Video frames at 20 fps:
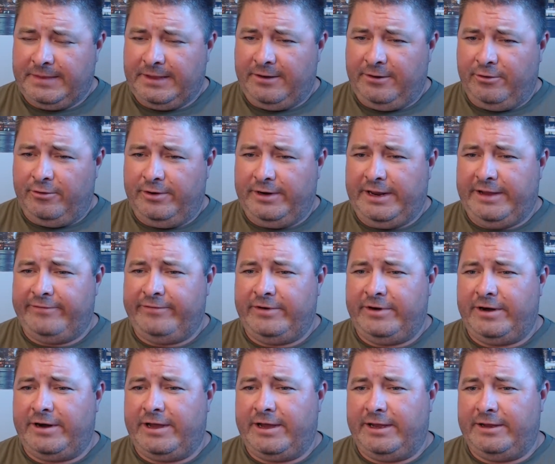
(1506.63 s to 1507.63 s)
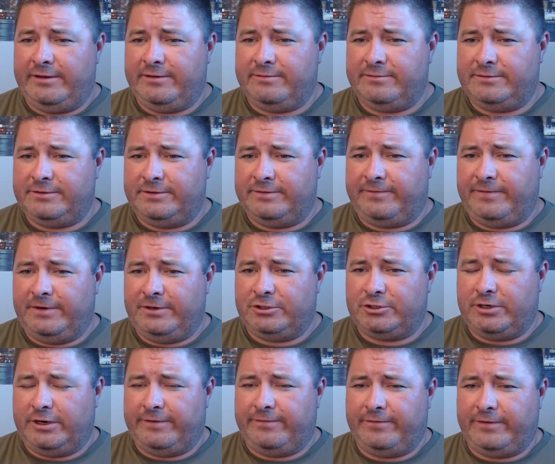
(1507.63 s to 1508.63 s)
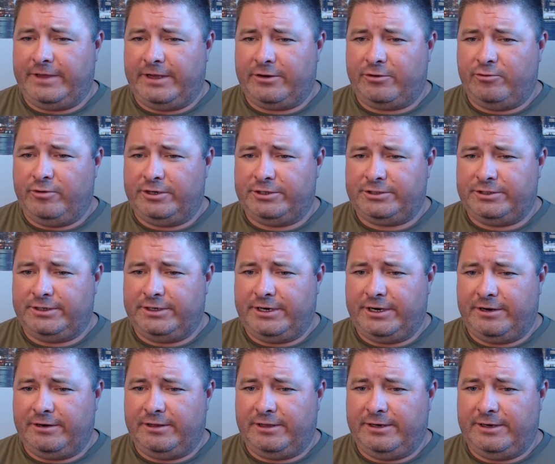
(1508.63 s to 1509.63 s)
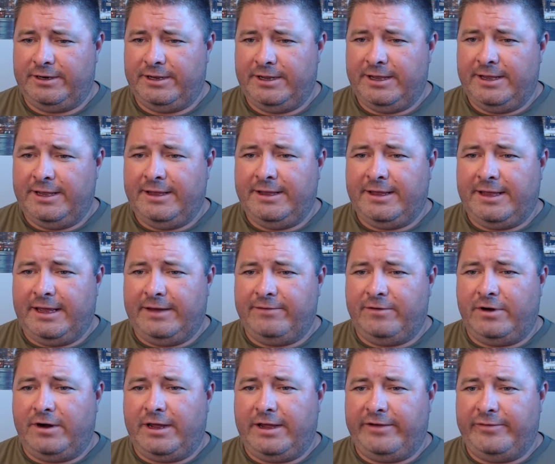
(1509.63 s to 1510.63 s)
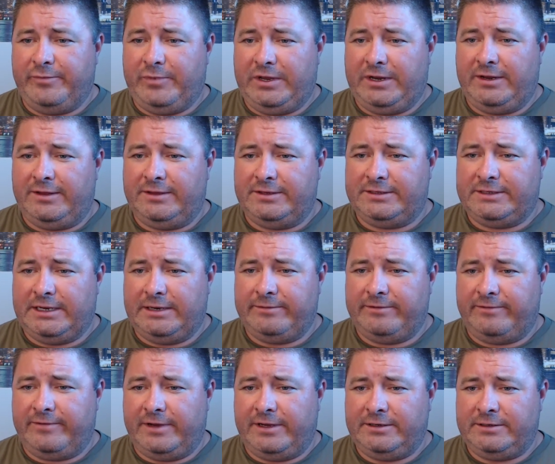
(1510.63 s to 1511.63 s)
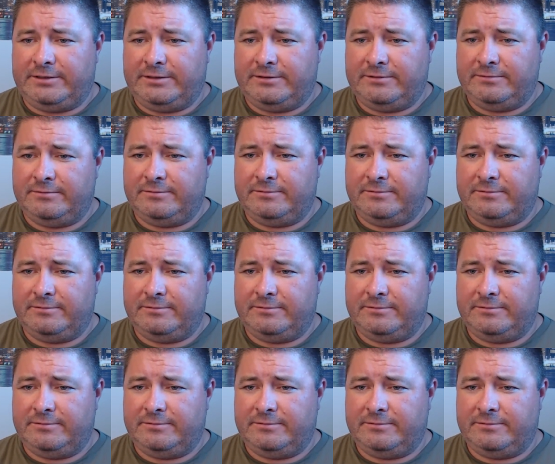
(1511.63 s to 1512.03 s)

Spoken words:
Oh, and Evan and I, to finish off with that question, Carolyn, Evan and I have been in the same event,